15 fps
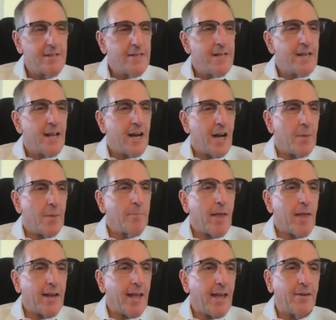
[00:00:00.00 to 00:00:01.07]
And
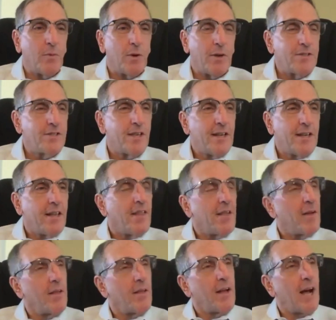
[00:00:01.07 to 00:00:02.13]
Ed was
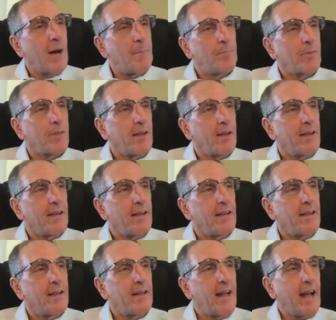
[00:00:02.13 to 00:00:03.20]

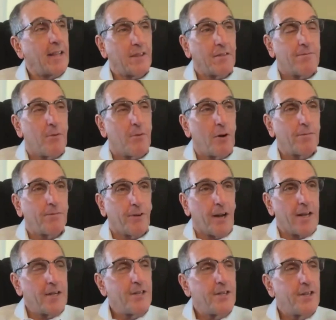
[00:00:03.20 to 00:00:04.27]
at the
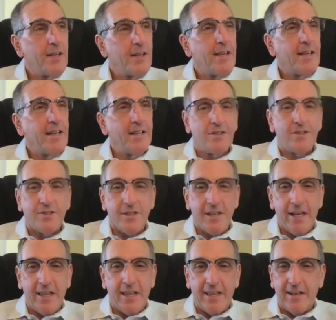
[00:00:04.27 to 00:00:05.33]
forefront in
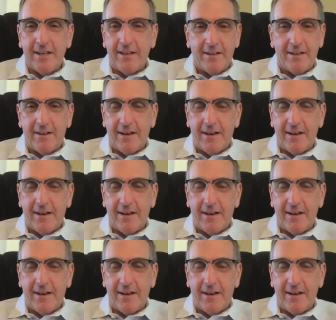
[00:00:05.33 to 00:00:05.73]
seeing that